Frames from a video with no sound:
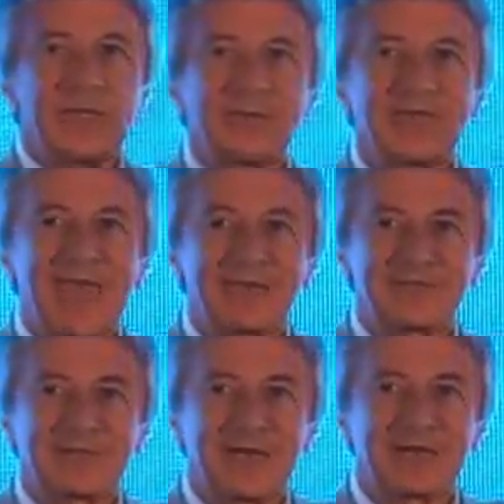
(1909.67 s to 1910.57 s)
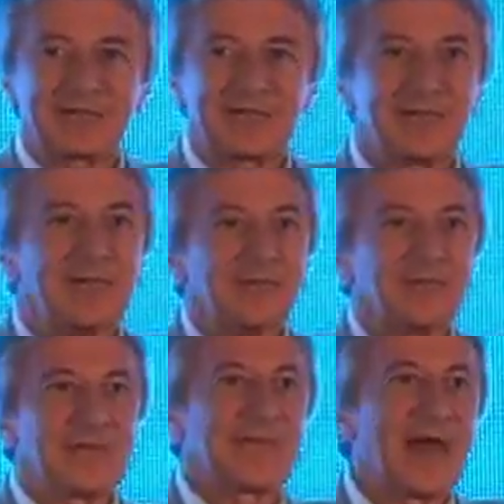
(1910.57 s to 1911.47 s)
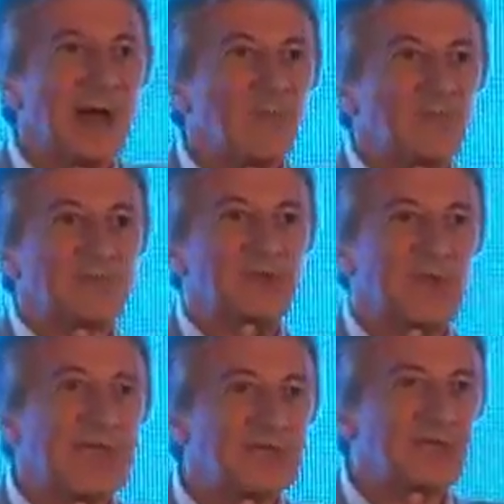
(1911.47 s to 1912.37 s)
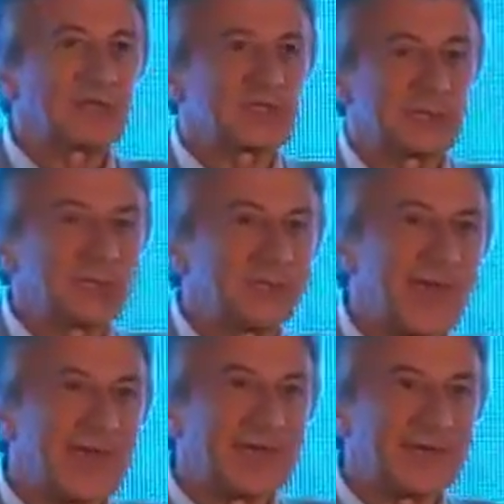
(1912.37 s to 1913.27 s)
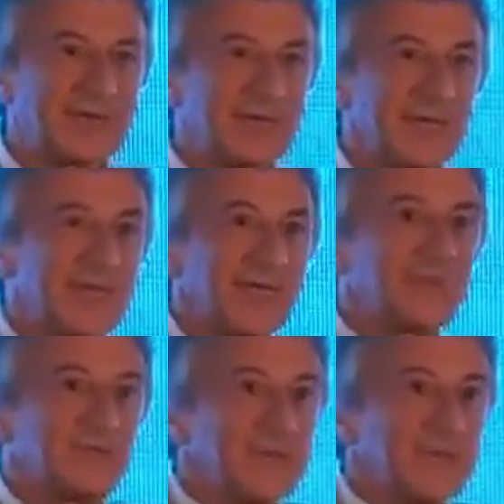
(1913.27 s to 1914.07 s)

and the advertiser that allow for changes to be made if